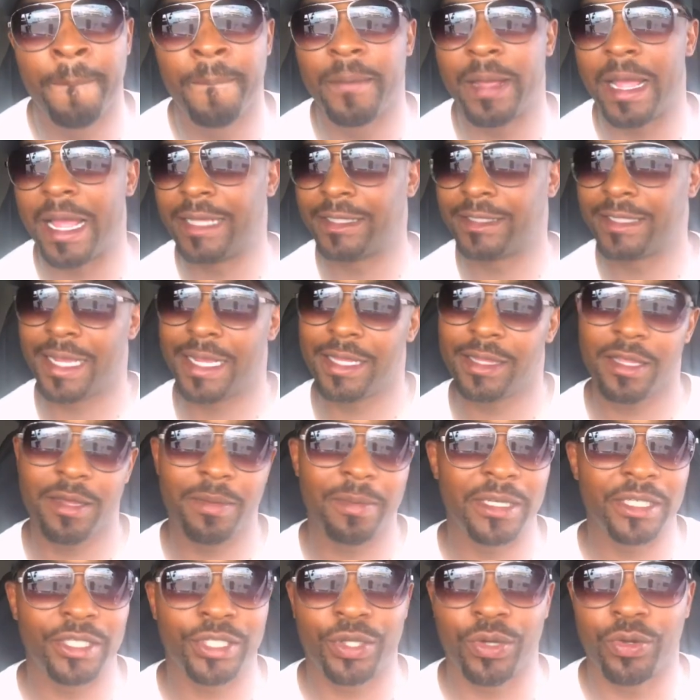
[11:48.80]
and take them
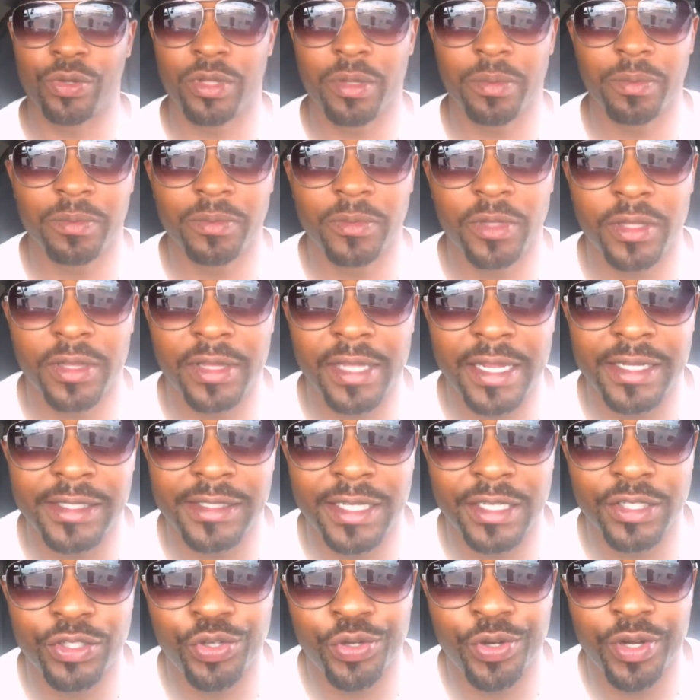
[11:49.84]
and show them the things
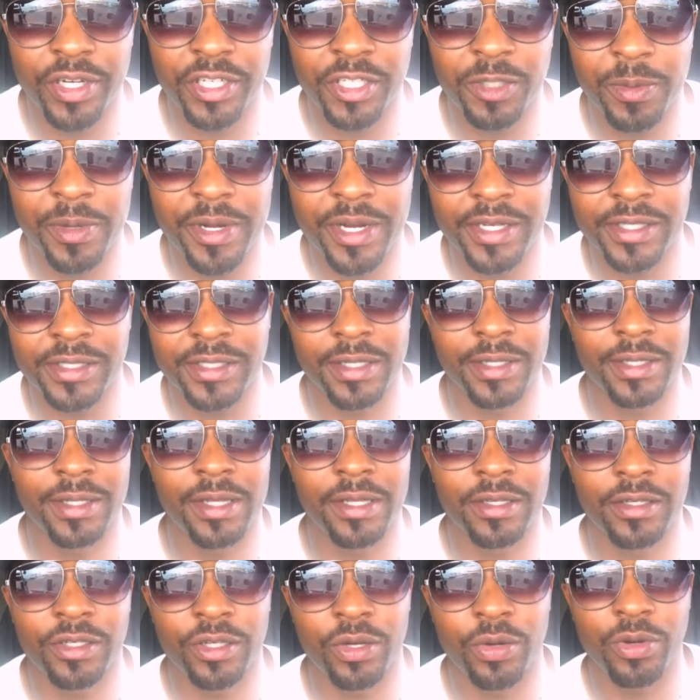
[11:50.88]
that you're experiencing.
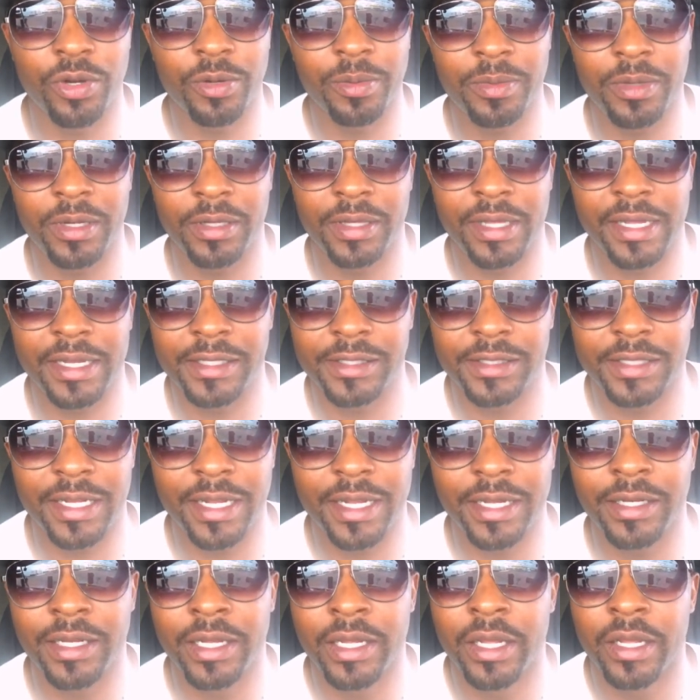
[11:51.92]
Show them the things
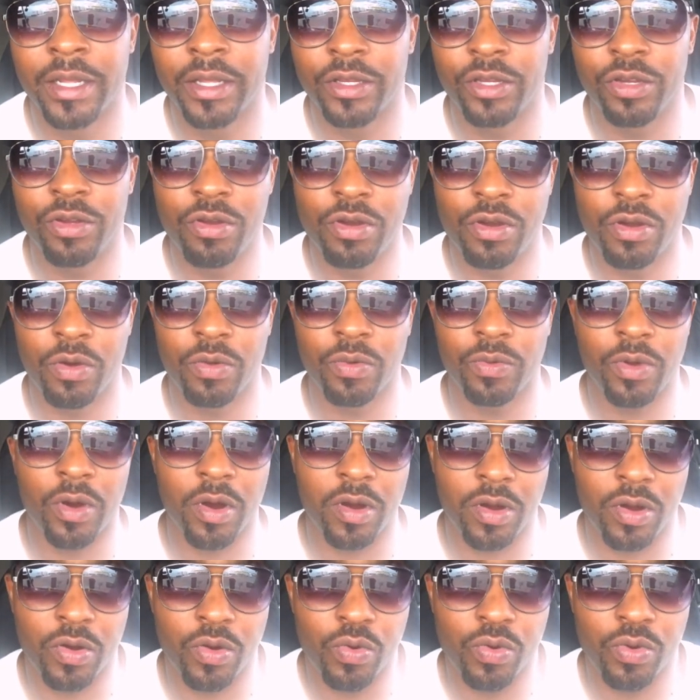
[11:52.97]
that you know
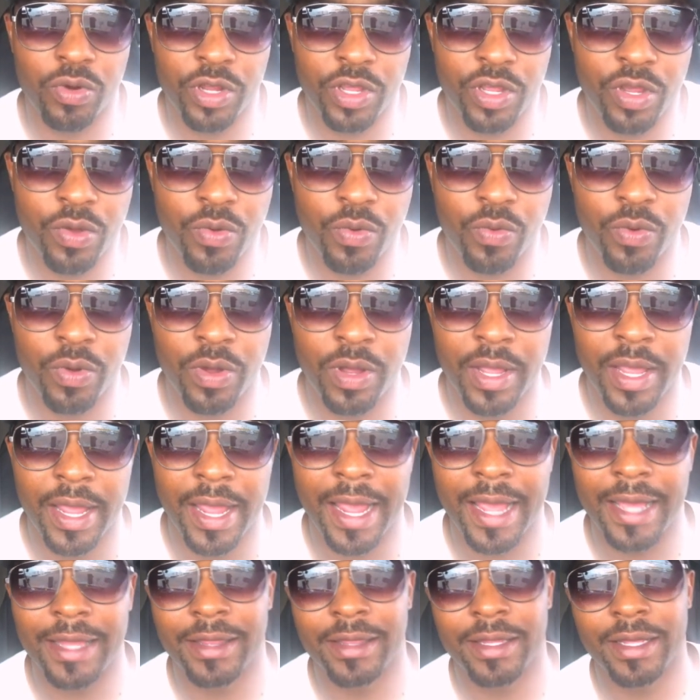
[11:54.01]
are cool to you,
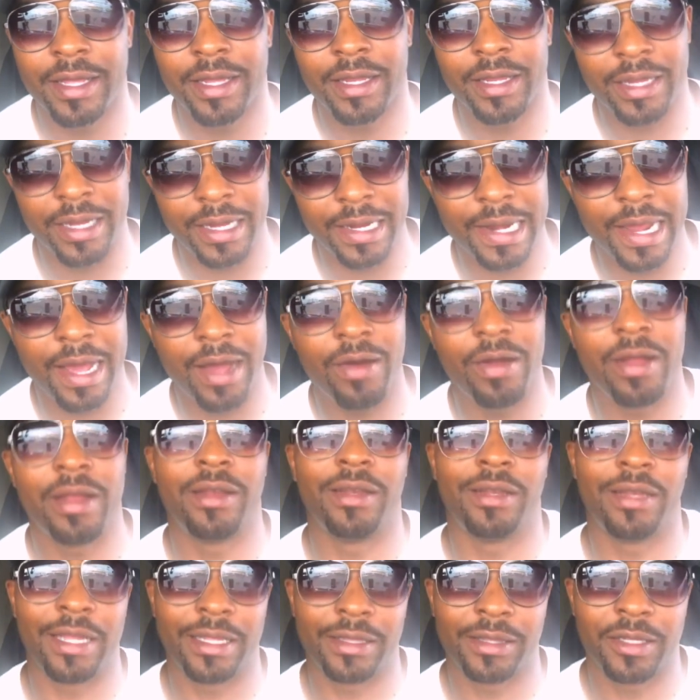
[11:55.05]
and then get out
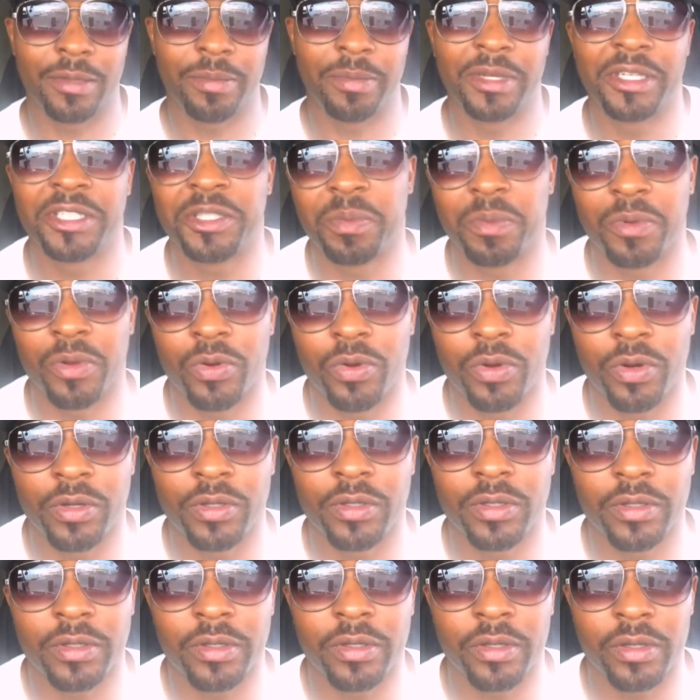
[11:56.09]
and let them
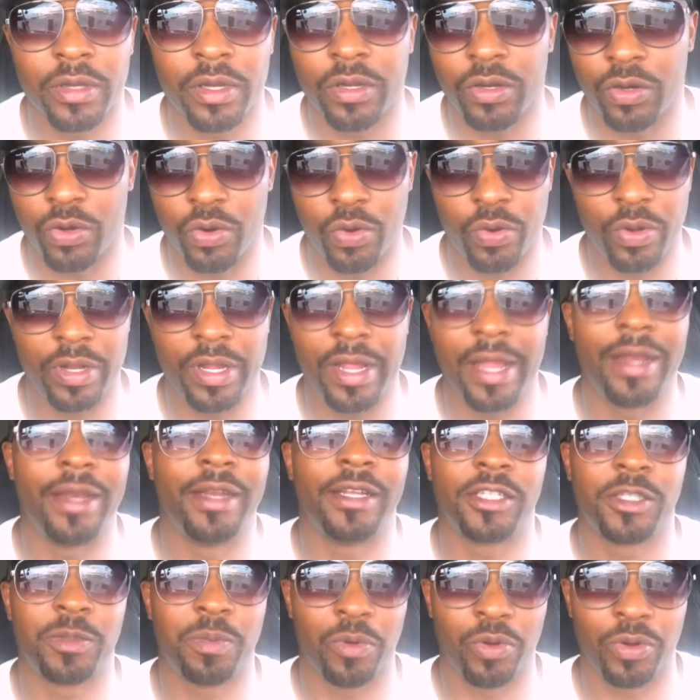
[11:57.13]
explore, and
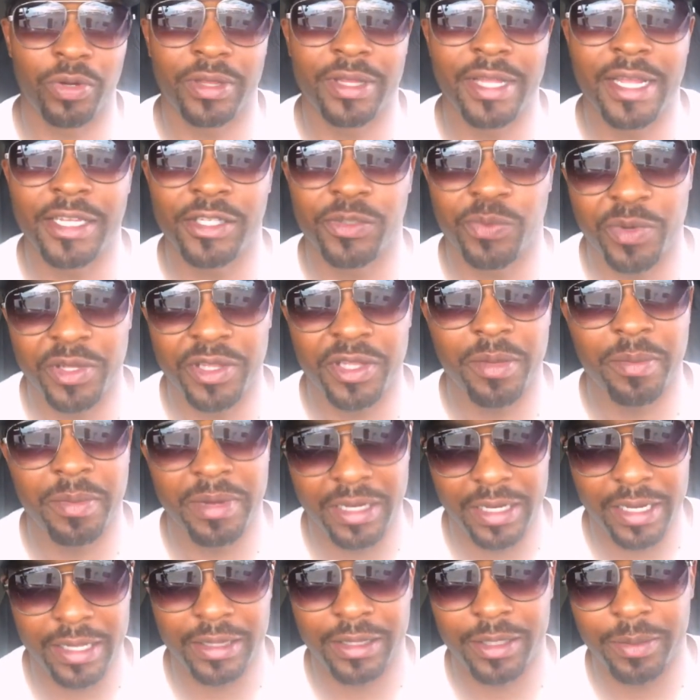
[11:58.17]
explore things with them,
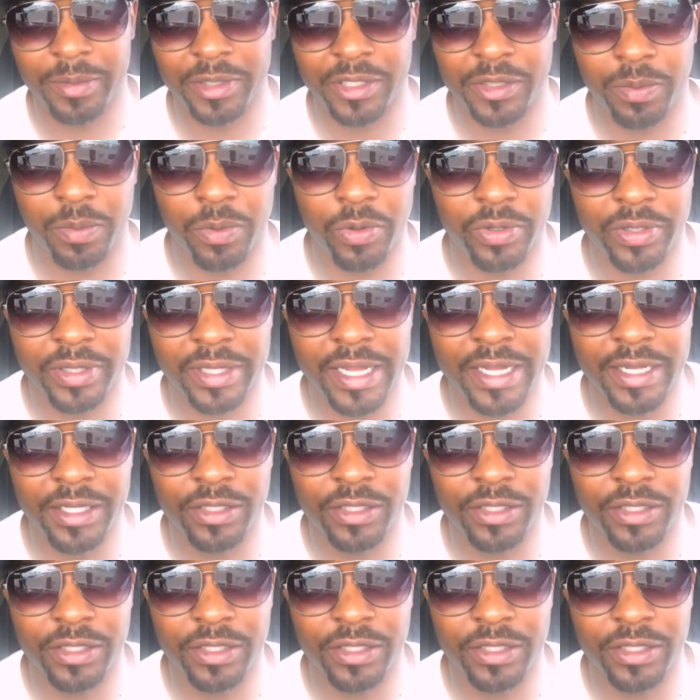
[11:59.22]
and let them explore things